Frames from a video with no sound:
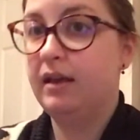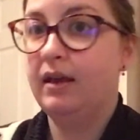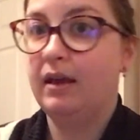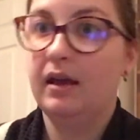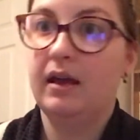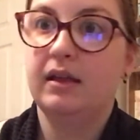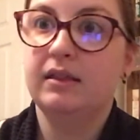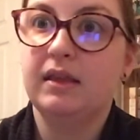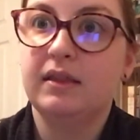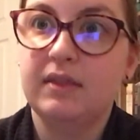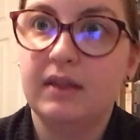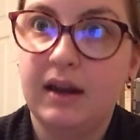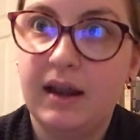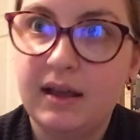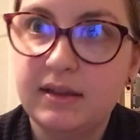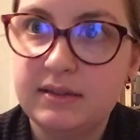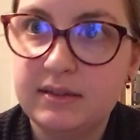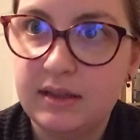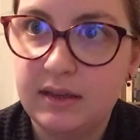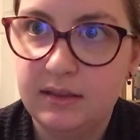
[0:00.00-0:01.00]
And then the
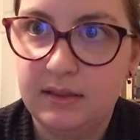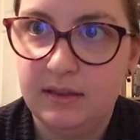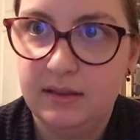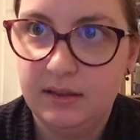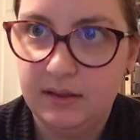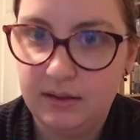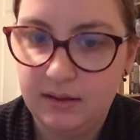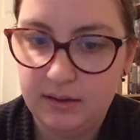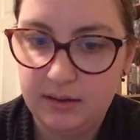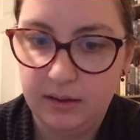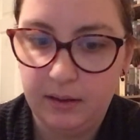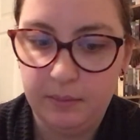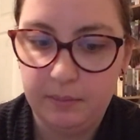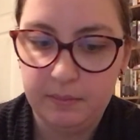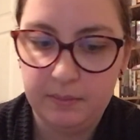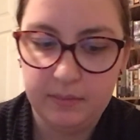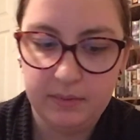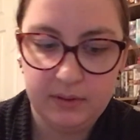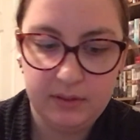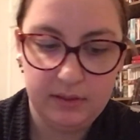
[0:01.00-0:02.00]
last thing that
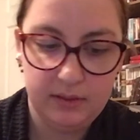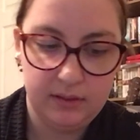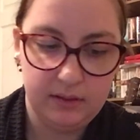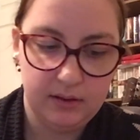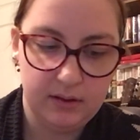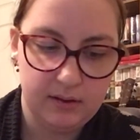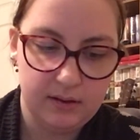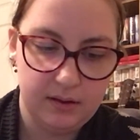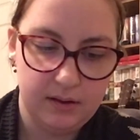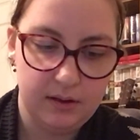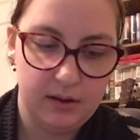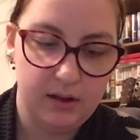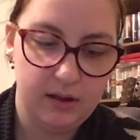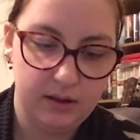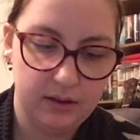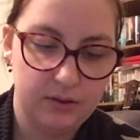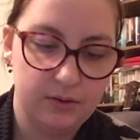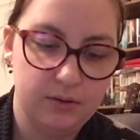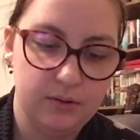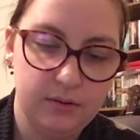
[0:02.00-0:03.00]
that I
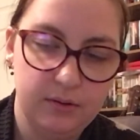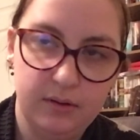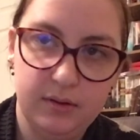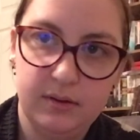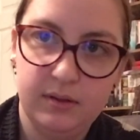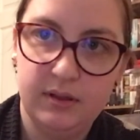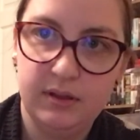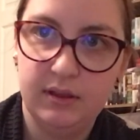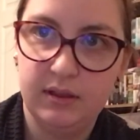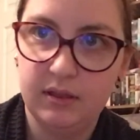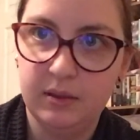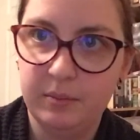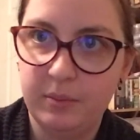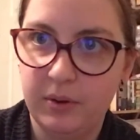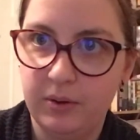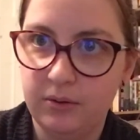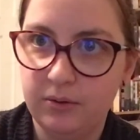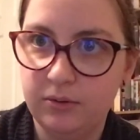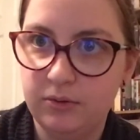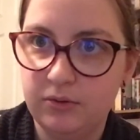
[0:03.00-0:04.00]
got in the
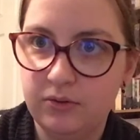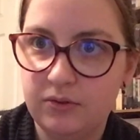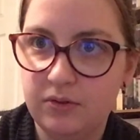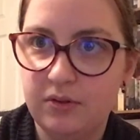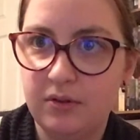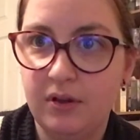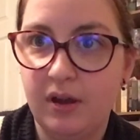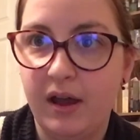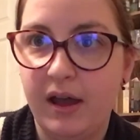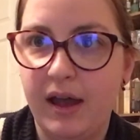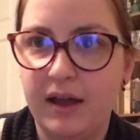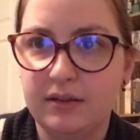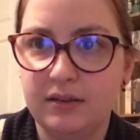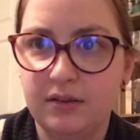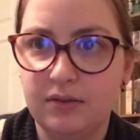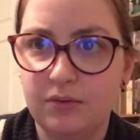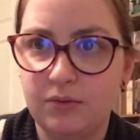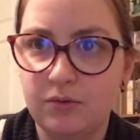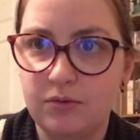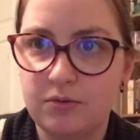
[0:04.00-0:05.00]
post, I
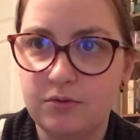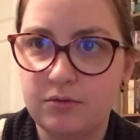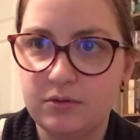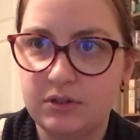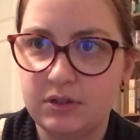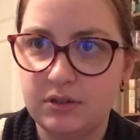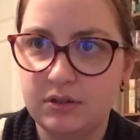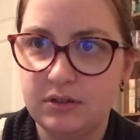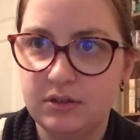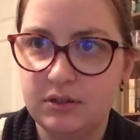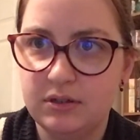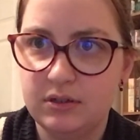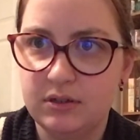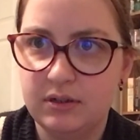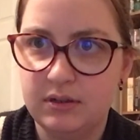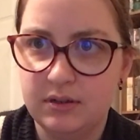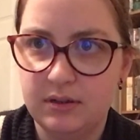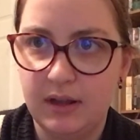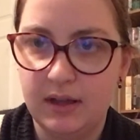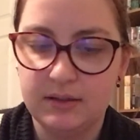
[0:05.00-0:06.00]
hadn't ordered
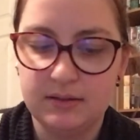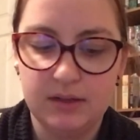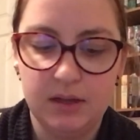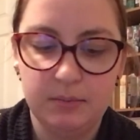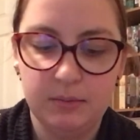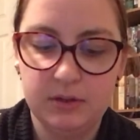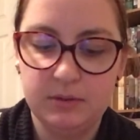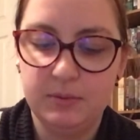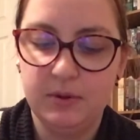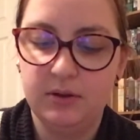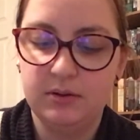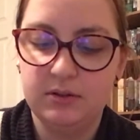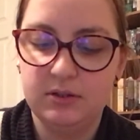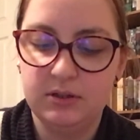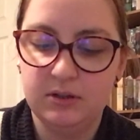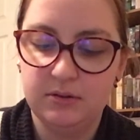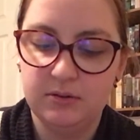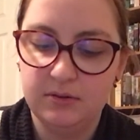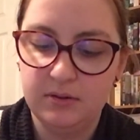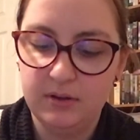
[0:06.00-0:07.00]
last time I spoke to
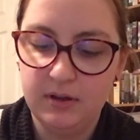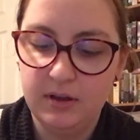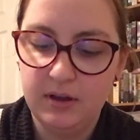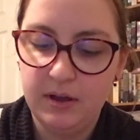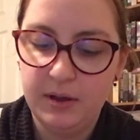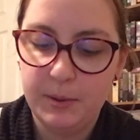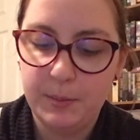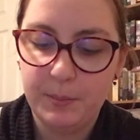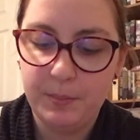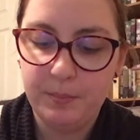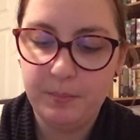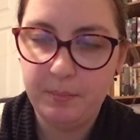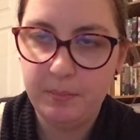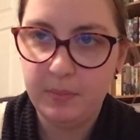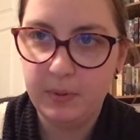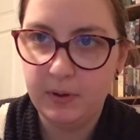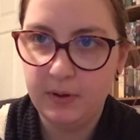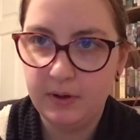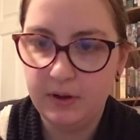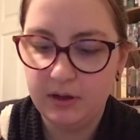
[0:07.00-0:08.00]
you,
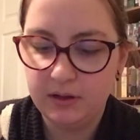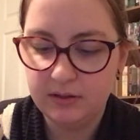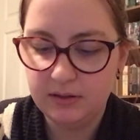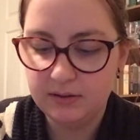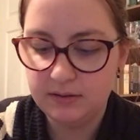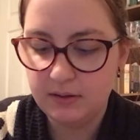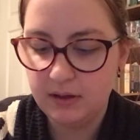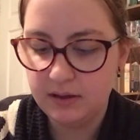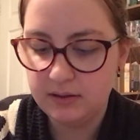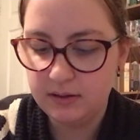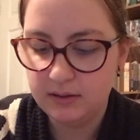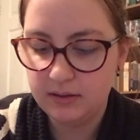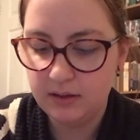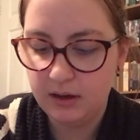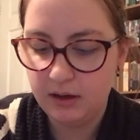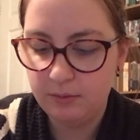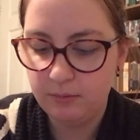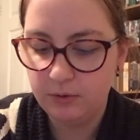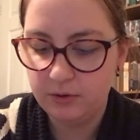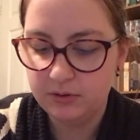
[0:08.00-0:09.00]
but I decided that I
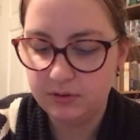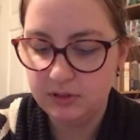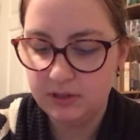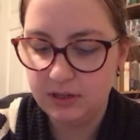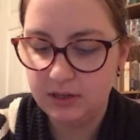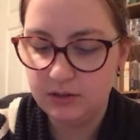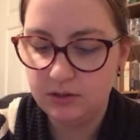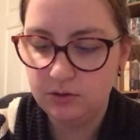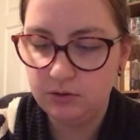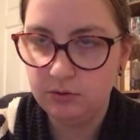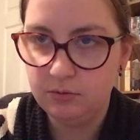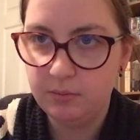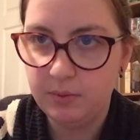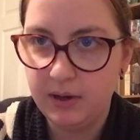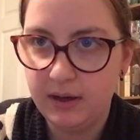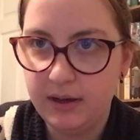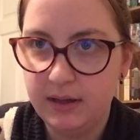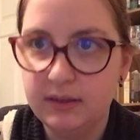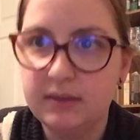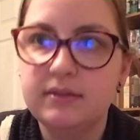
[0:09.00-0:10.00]
wanted to
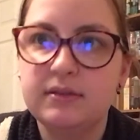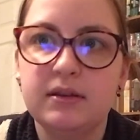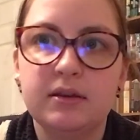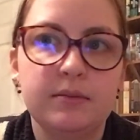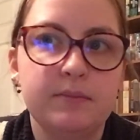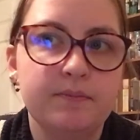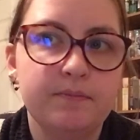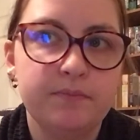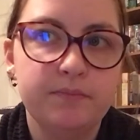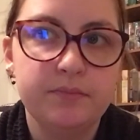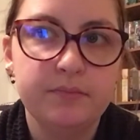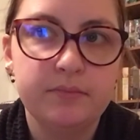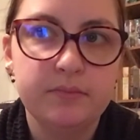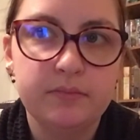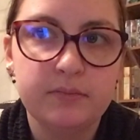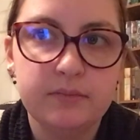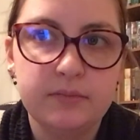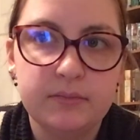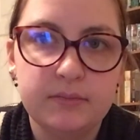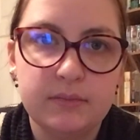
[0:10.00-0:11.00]
buy some
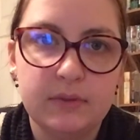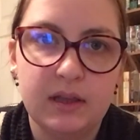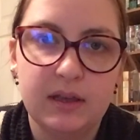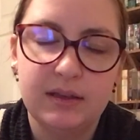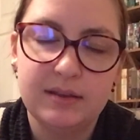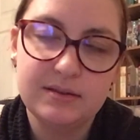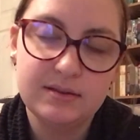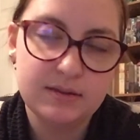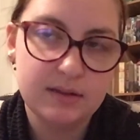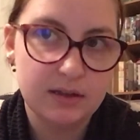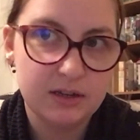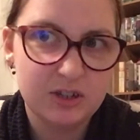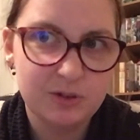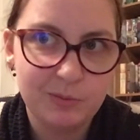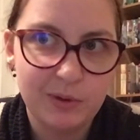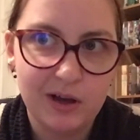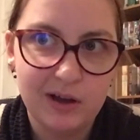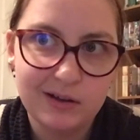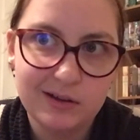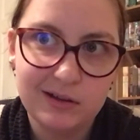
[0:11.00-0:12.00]
like stitch
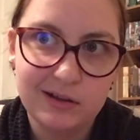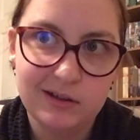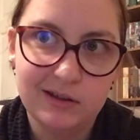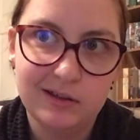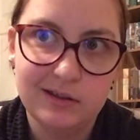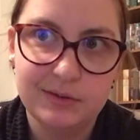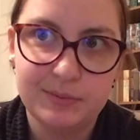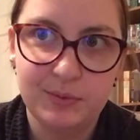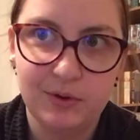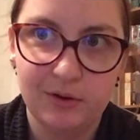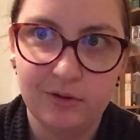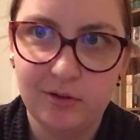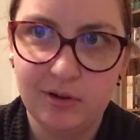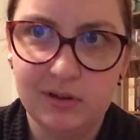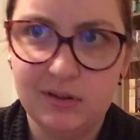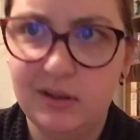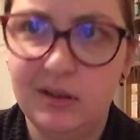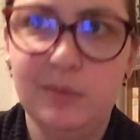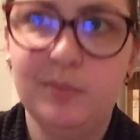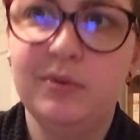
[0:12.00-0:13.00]
markers, progress
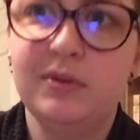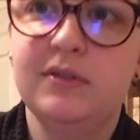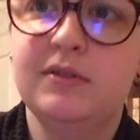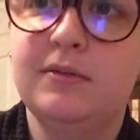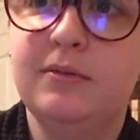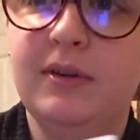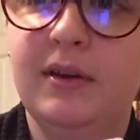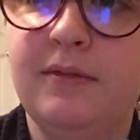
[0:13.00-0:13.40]
keepers, or whatever